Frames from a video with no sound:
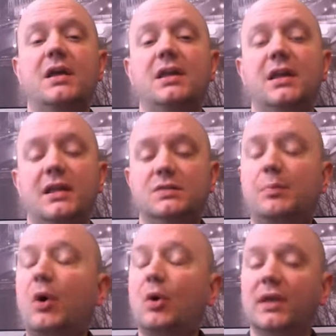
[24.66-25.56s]
He had his
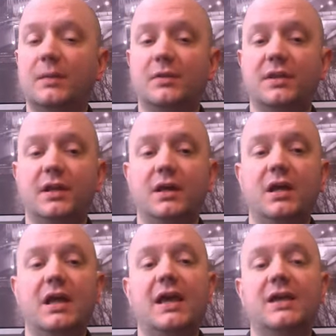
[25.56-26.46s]
bowl game of the year.
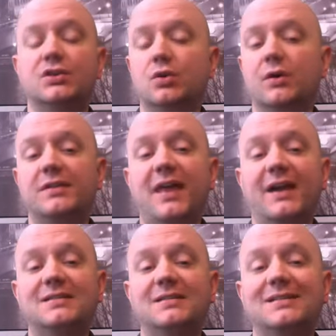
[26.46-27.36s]
As North
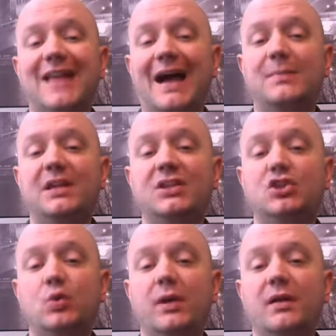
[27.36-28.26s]
Texas dominates
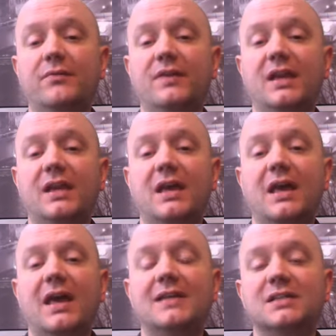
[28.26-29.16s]
UNLV,
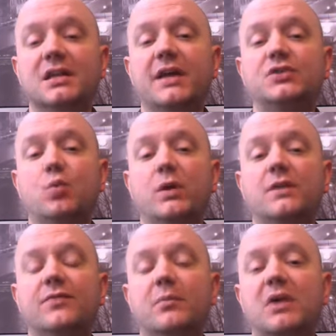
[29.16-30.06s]
as a nice
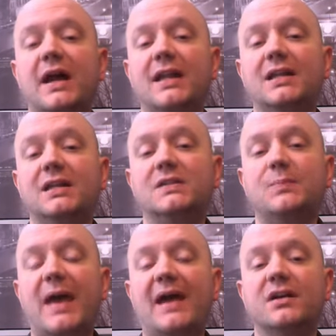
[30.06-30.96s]
winner for Brian and his
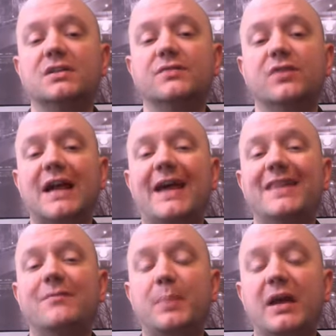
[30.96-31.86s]
backers, for a guy
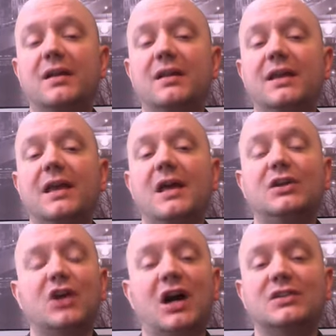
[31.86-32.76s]
that barely
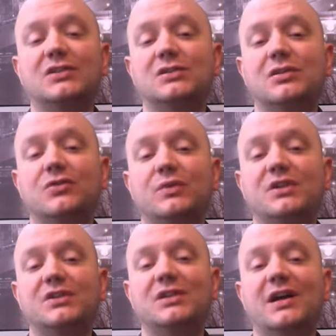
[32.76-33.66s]
tosses the
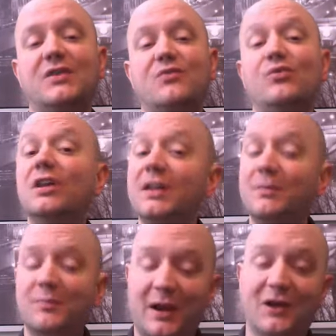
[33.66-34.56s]
three-star and
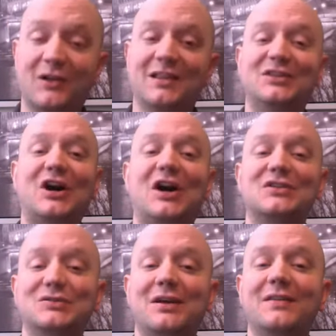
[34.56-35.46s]
really barely
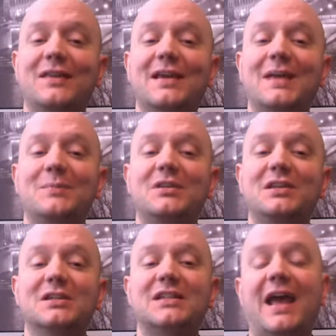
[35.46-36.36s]
tosses around that game of the
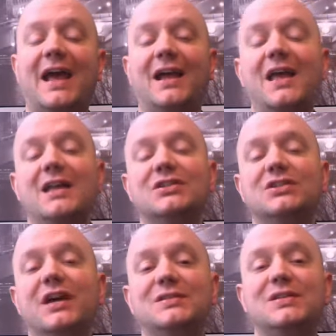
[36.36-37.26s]
year tag. It's
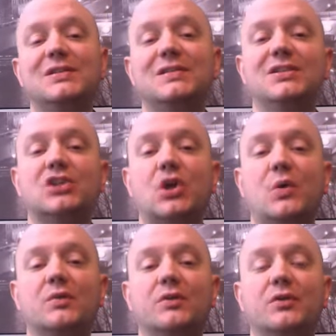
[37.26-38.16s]
nice to see
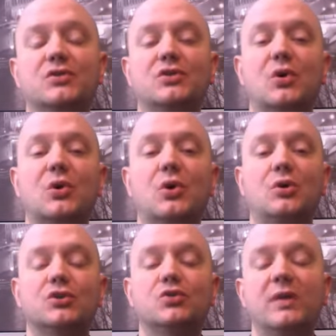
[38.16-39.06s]
someone with a
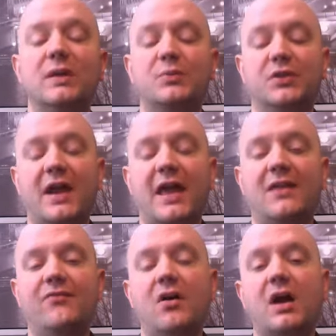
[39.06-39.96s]
stone-cold sweep with their
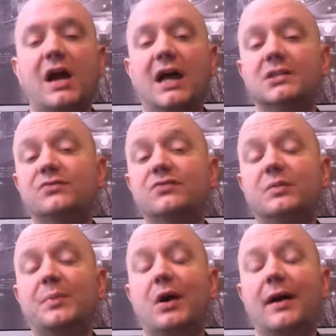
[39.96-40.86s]
NFL, college
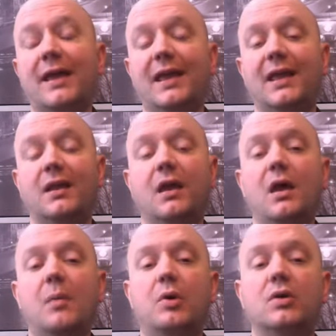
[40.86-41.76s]
football, and
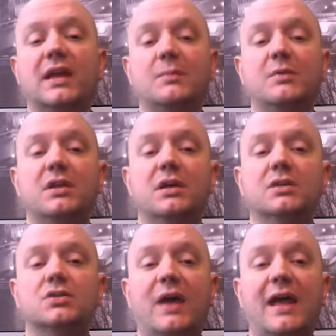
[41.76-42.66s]
bowl game of the year.
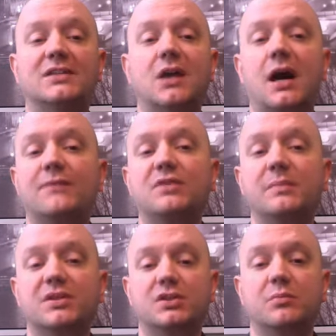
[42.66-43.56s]
So hats off to
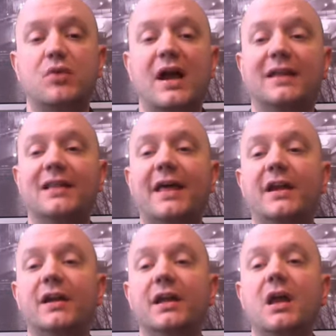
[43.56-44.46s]
Mr. Brian
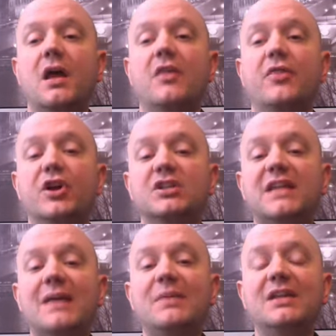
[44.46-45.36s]
Leonard.
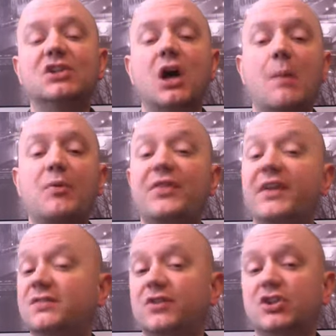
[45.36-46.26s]
Thursday means a couple
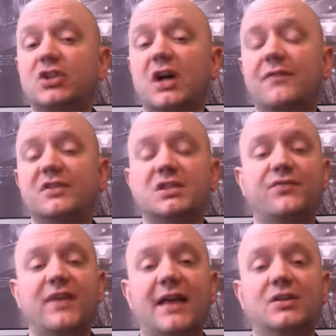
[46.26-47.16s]
things. First off, it's the
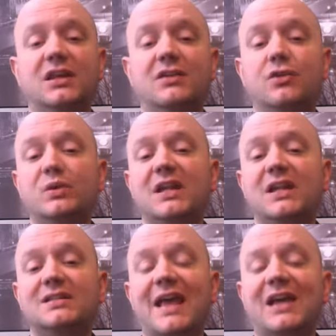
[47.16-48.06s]
final day of the three-day
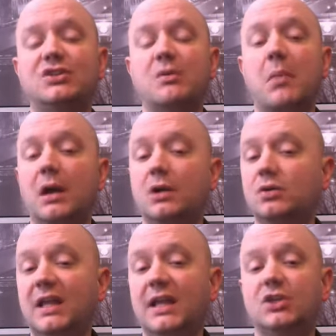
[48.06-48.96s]
slash. Marco
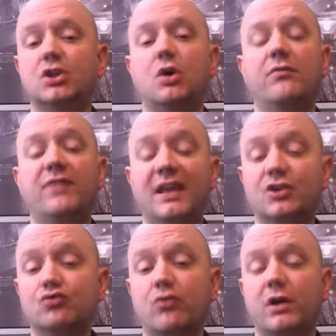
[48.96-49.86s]
D'Angelo,
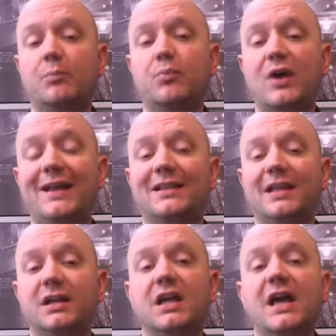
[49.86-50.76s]
Vegas runner, Brian
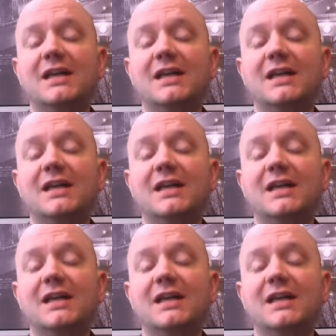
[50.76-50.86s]
Leonard,